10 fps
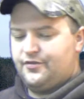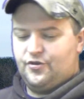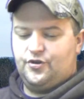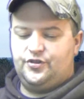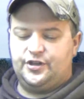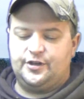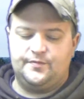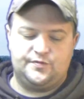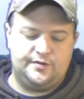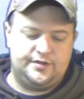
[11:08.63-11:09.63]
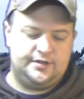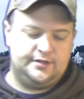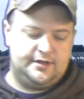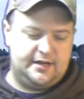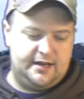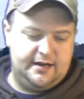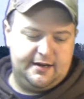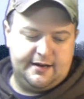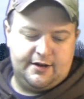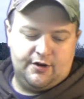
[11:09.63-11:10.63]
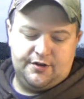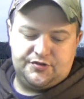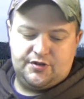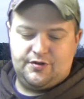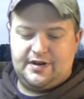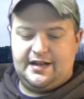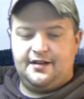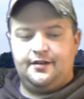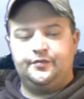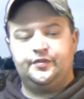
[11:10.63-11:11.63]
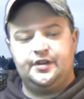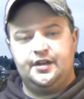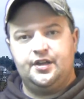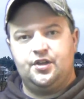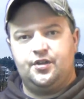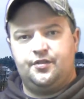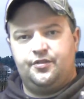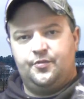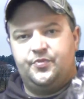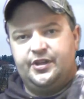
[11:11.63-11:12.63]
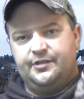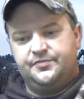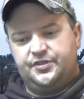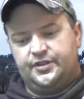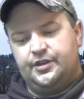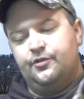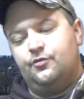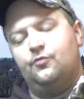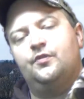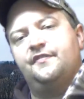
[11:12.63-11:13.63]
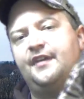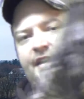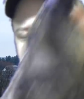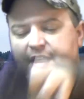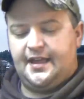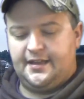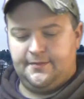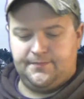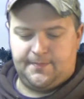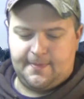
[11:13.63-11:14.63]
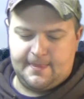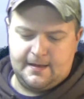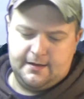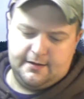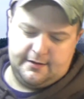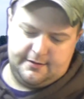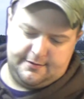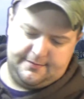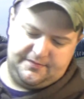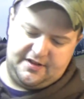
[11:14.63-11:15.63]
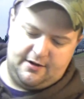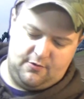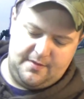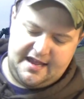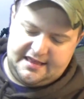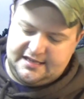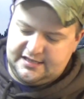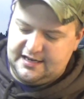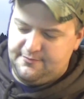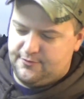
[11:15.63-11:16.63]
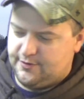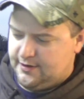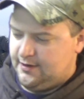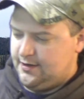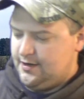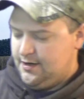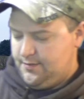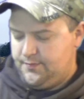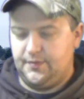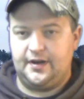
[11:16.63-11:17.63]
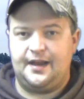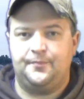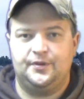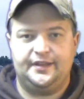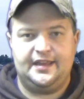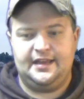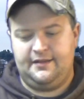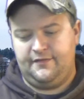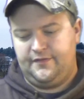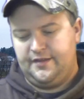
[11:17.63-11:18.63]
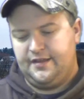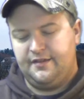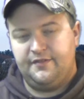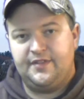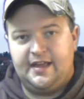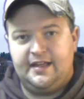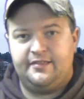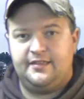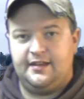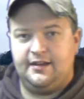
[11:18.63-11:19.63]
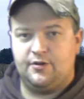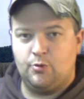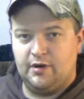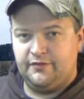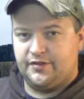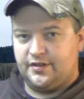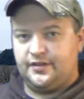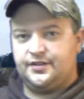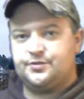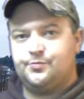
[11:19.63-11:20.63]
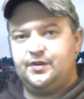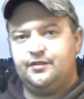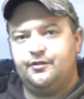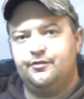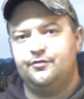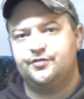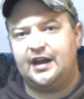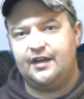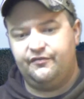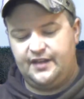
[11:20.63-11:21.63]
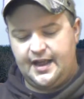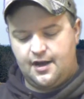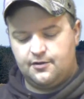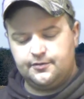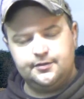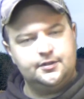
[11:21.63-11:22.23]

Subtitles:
the hood that comes with it, and I also have the bibs that go with that jacket. They don't make this anymore, but I believe that the equivalent to this would be their new dry foul,